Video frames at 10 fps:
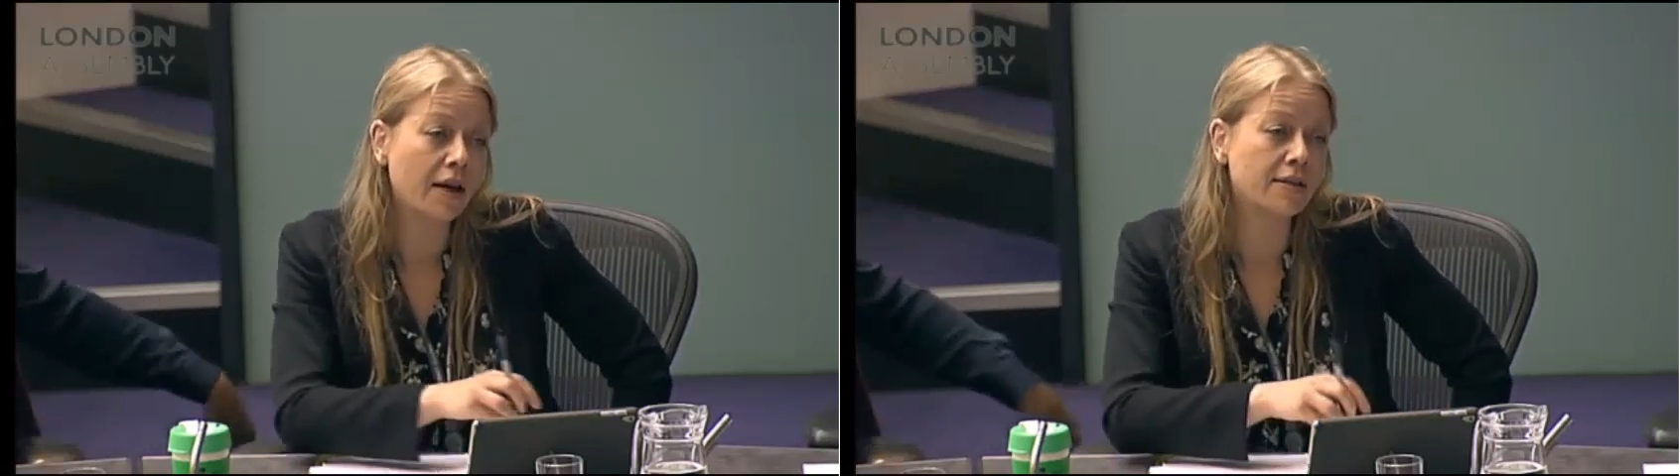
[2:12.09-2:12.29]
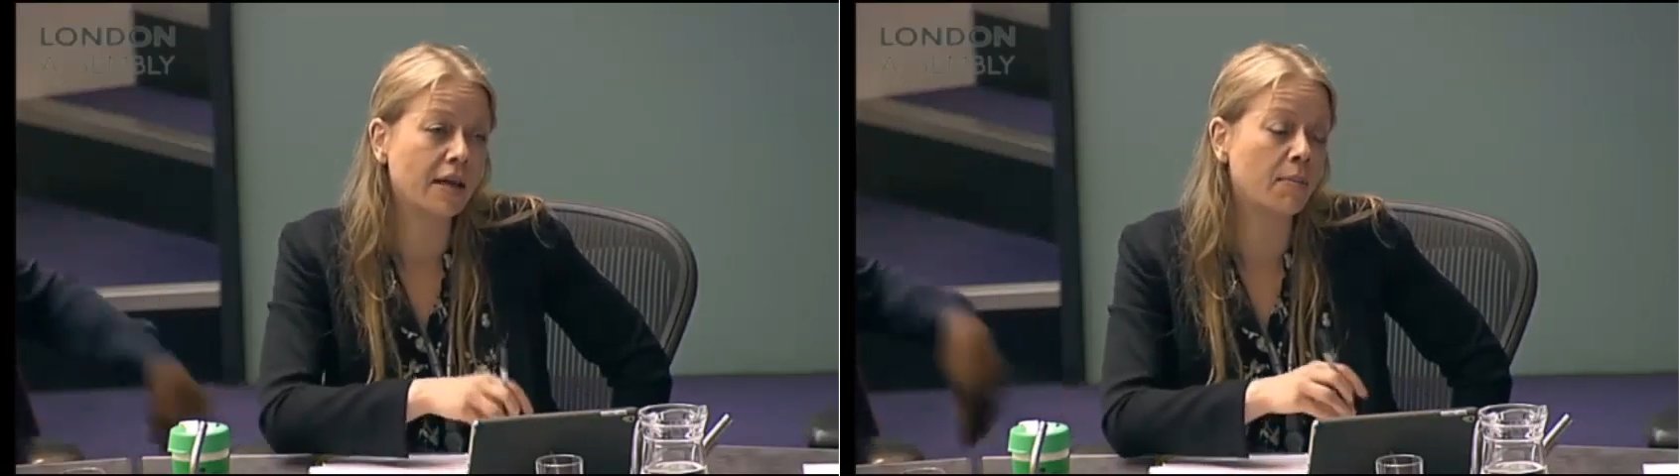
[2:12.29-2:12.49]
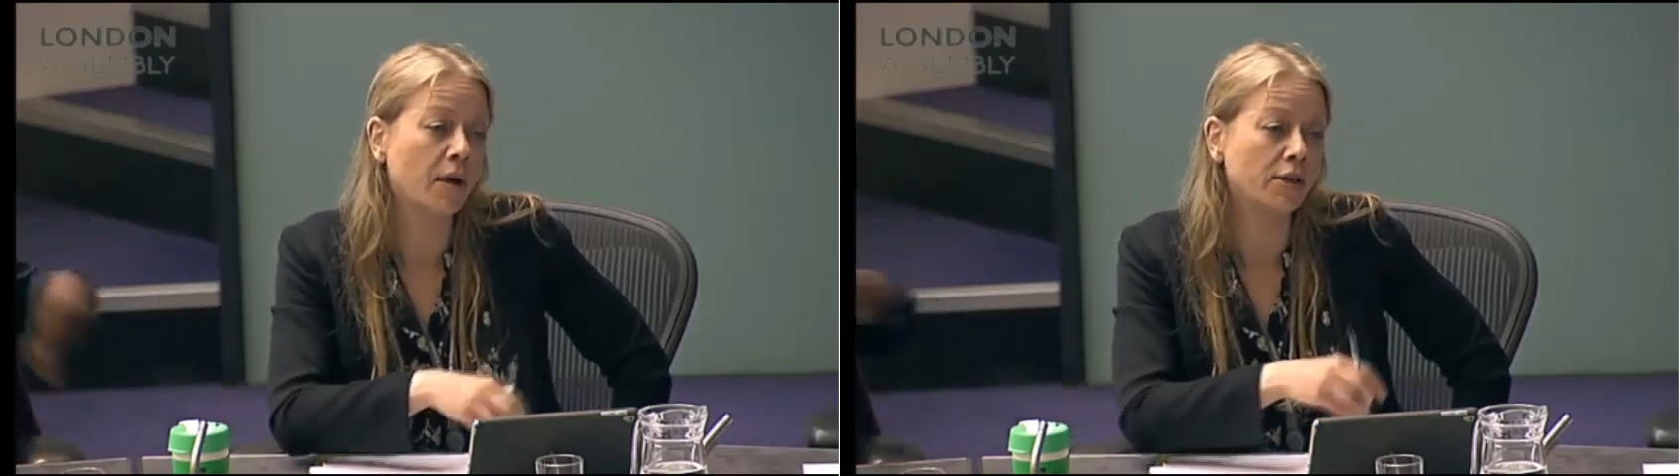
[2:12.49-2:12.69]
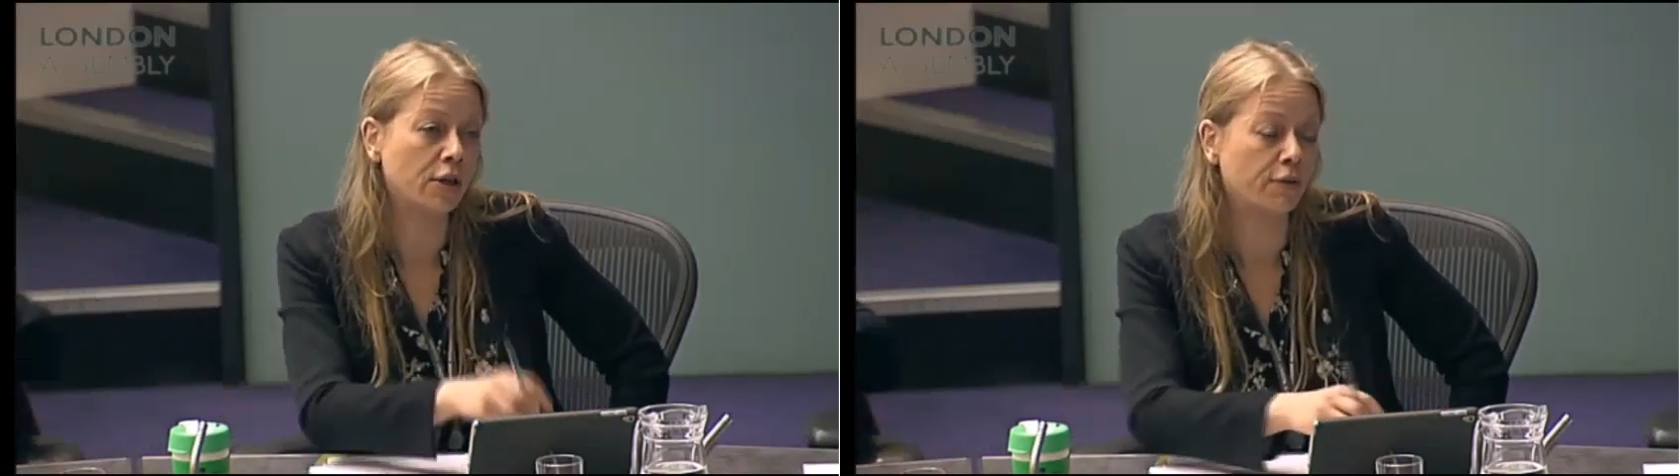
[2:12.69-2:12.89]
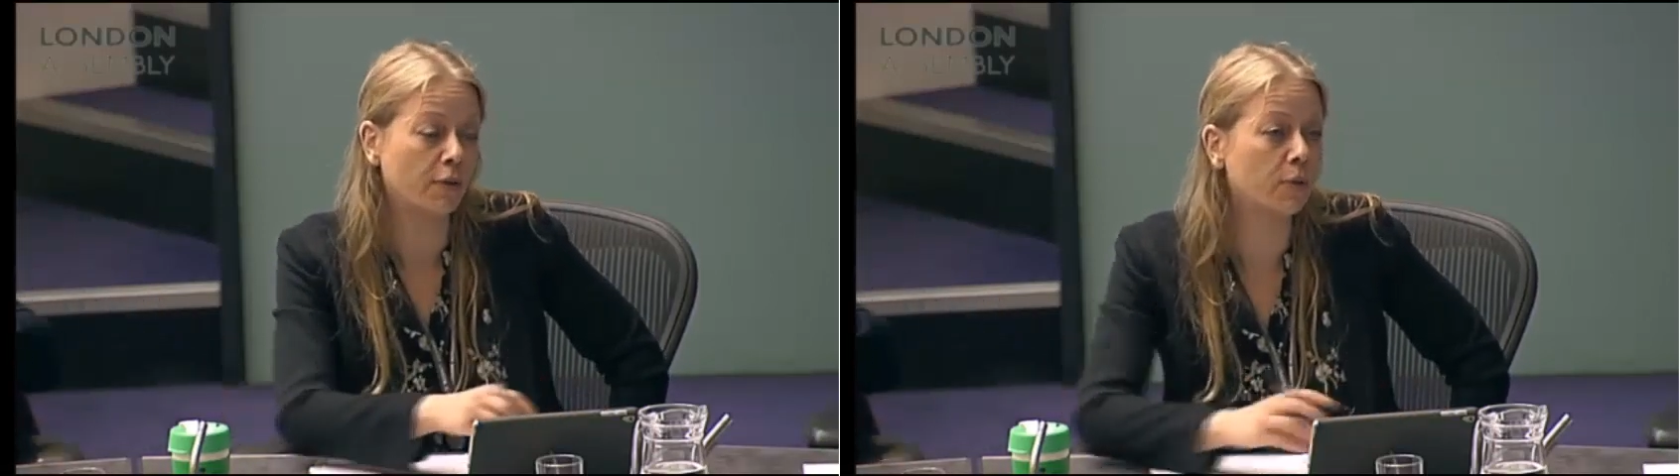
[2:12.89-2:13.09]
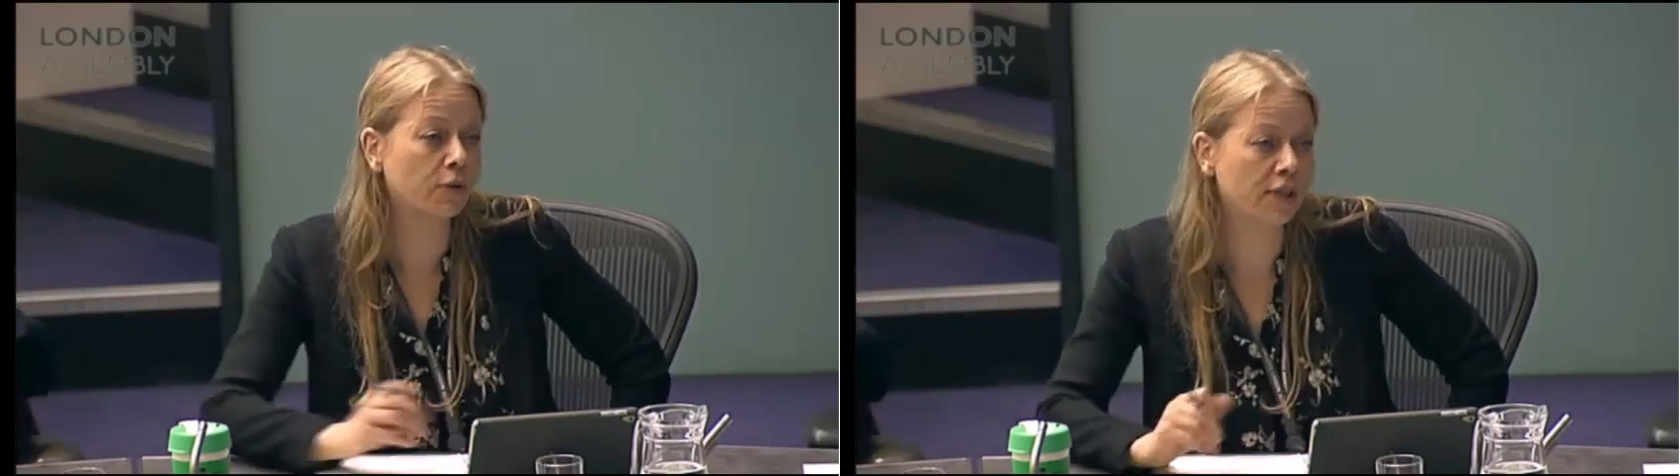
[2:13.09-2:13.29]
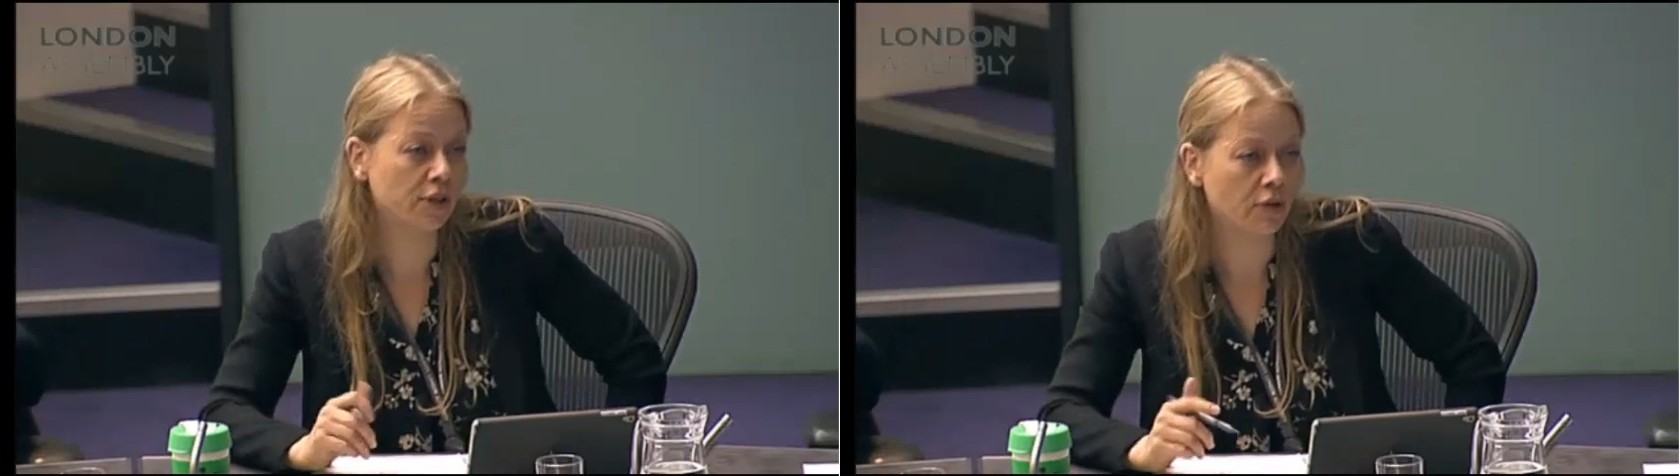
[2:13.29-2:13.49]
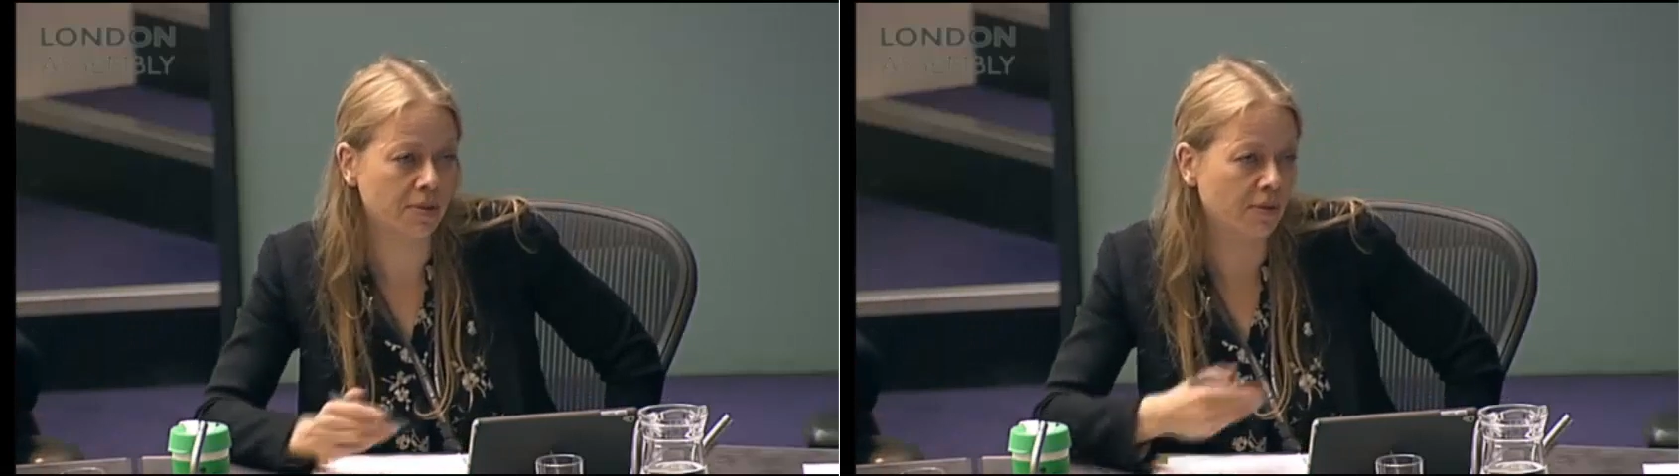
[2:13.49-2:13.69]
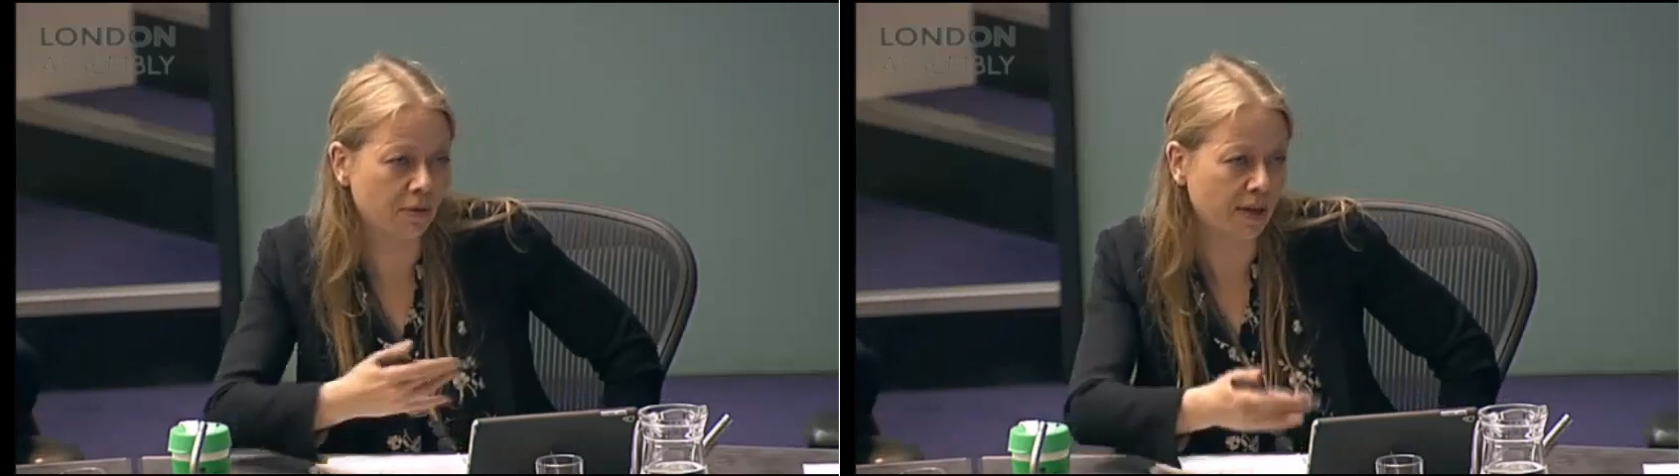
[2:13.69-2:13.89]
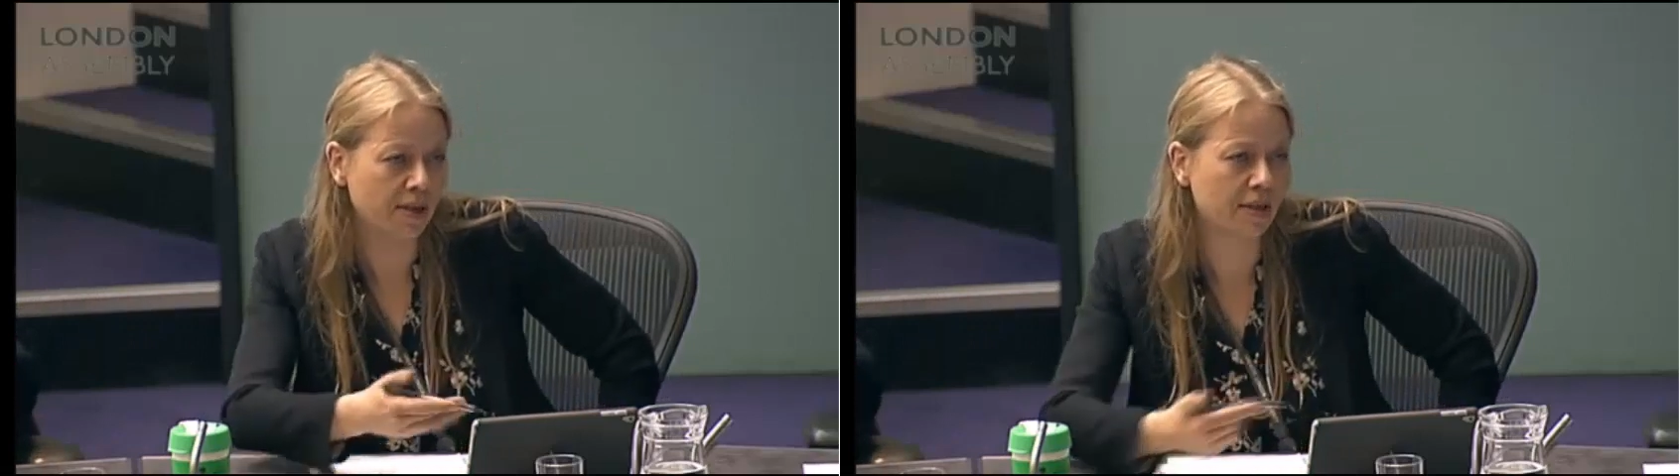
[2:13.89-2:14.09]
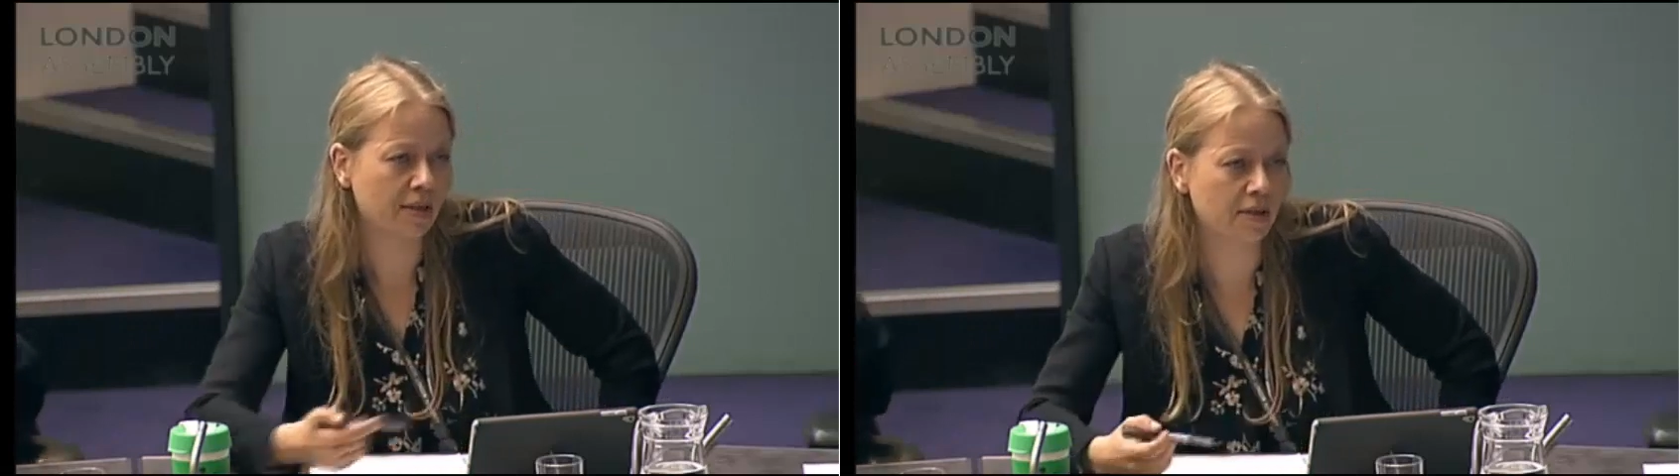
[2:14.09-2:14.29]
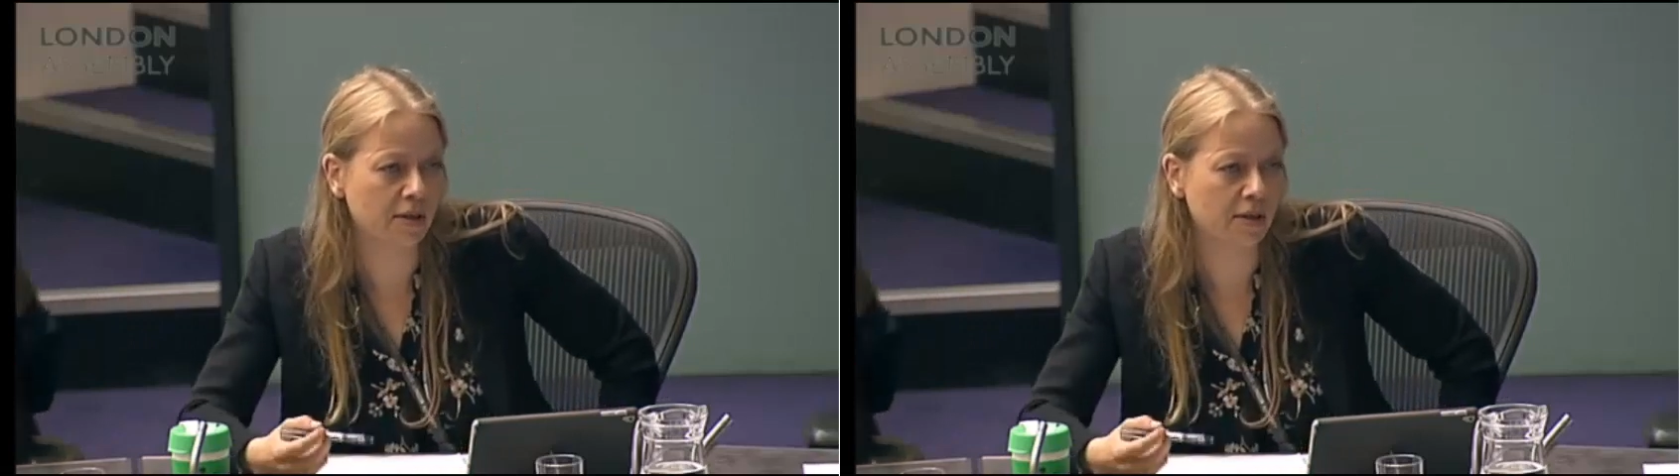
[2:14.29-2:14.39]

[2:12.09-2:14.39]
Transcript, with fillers: as they might do for more disruptive offences,